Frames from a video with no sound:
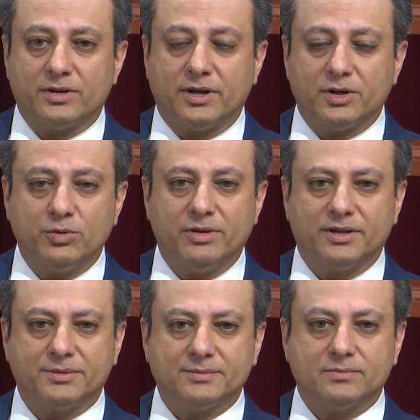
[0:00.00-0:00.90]
whether or not you
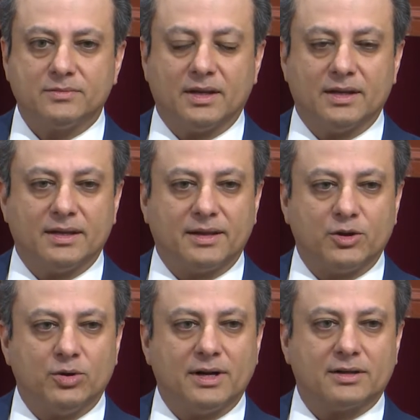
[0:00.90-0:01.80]
think that
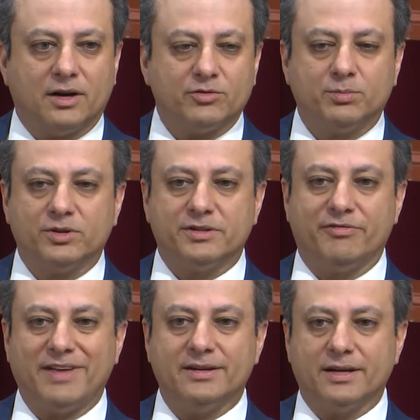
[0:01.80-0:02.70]
you're not comfortable
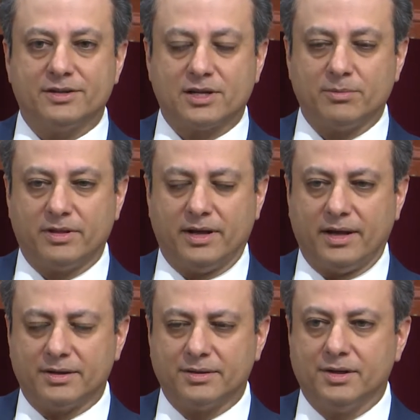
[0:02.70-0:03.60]
defending
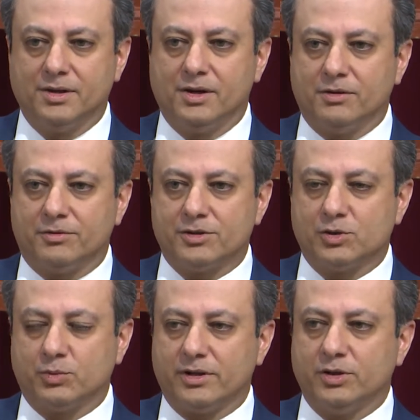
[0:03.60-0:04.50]
something
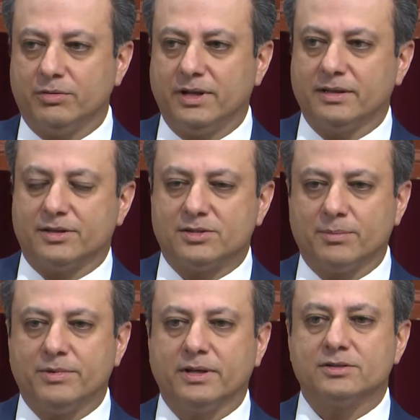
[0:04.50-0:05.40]
versus whether you think that
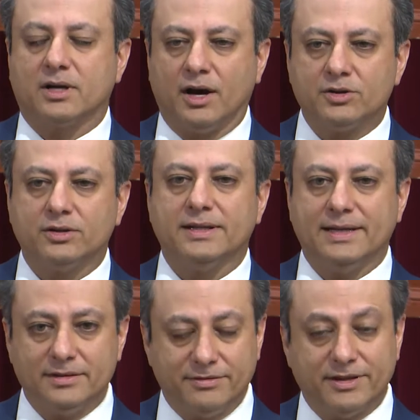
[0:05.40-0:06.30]
something is utterly
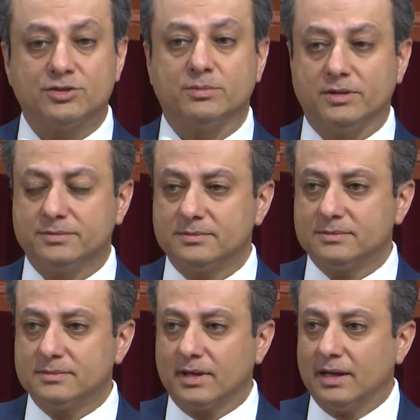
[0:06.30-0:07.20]
indefensible.
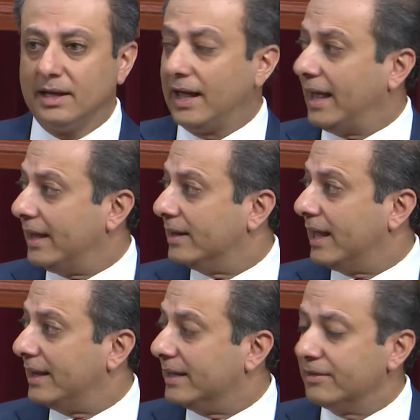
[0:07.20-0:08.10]
Hmm. And,
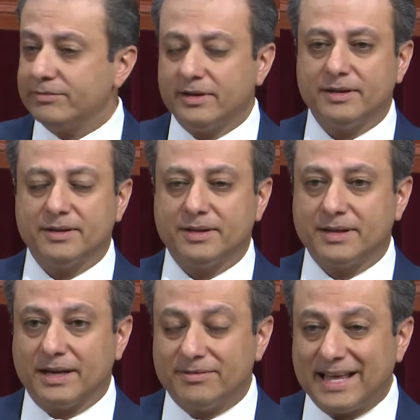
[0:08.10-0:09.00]
and, if,
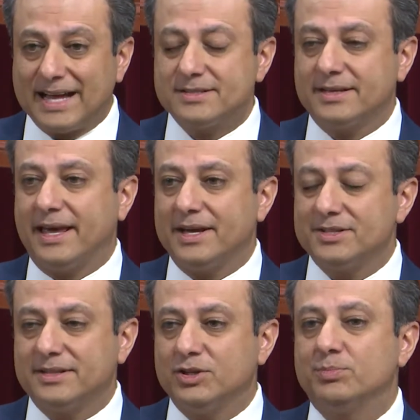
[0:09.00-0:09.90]
and if that's the
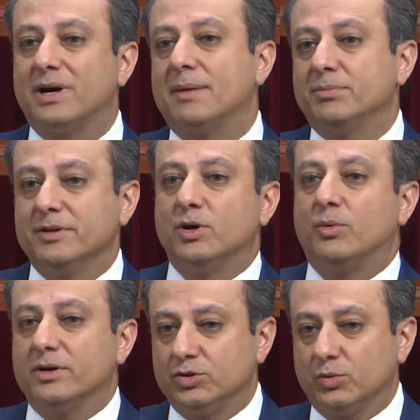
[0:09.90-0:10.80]
case, then you probably
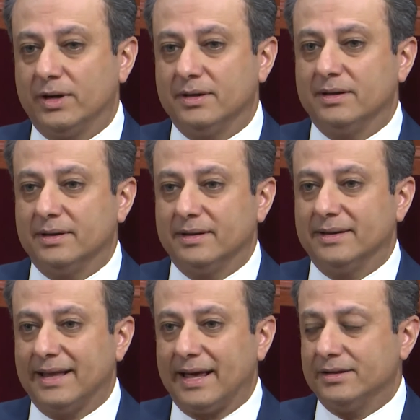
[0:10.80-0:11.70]
don't want to join
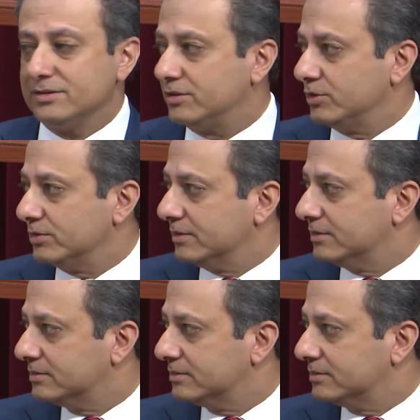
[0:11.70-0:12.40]
that institution.